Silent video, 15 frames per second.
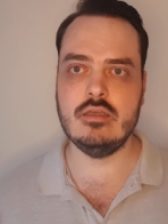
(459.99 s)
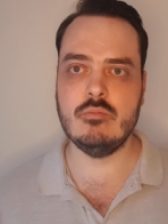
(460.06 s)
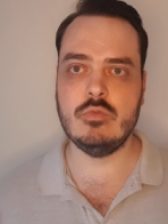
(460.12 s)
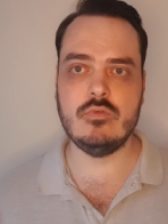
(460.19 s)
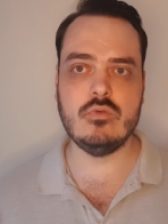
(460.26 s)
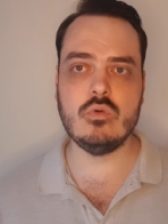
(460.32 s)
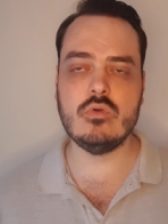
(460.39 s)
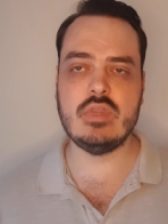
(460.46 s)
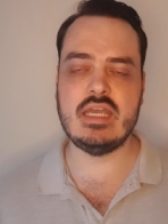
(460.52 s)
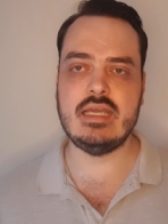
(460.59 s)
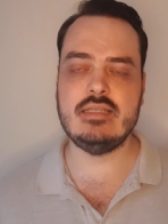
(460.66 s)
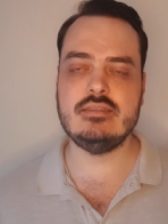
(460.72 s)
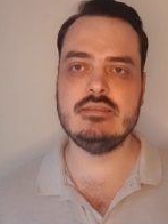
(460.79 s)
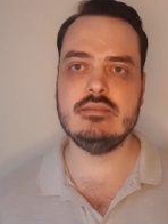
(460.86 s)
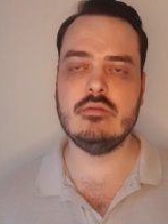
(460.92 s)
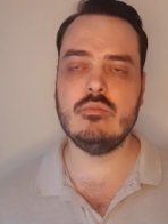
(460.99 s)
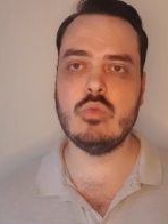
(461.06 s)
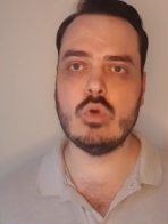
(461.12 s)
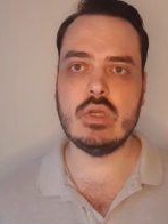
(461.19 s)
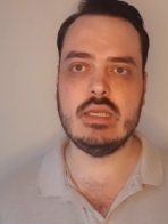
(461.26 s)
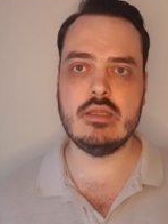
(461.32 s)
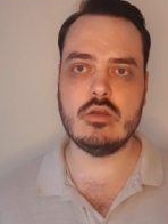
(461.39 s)
Before that, a
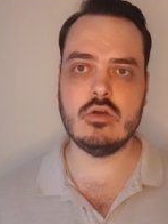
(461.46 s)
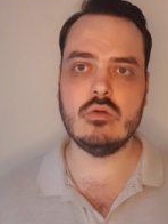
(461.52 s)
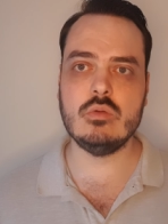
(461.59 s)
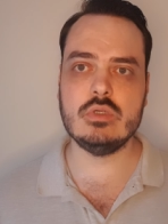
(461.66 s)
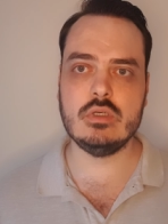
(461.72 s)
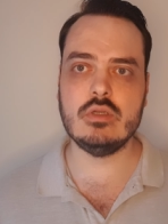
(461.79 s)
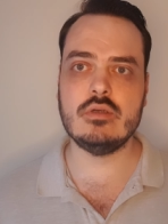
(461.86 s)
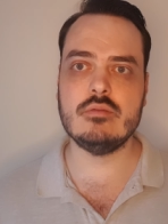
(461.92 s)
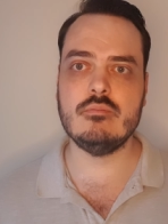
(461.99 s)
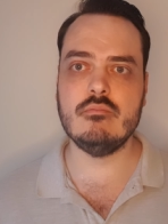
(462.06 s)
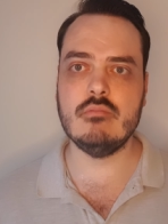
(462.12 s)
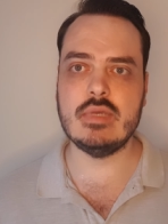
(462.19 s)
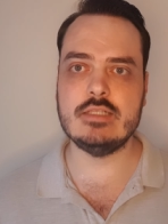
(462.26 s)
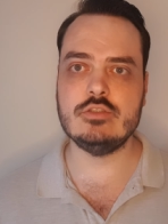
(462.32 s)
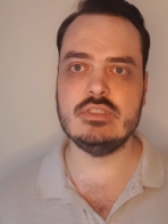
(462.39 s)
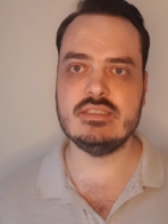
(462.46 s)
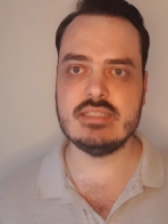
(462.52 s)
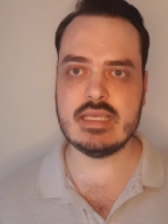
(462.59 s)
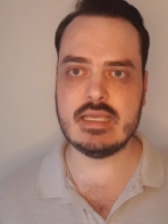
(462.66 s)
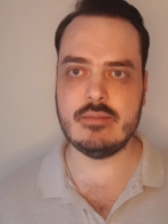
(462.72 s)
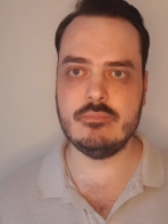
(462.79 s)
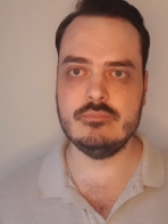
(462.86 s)
boy and a girl would look much the
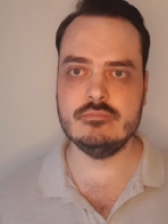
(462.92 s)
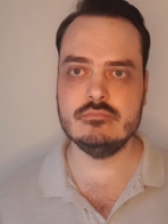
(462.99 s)
same.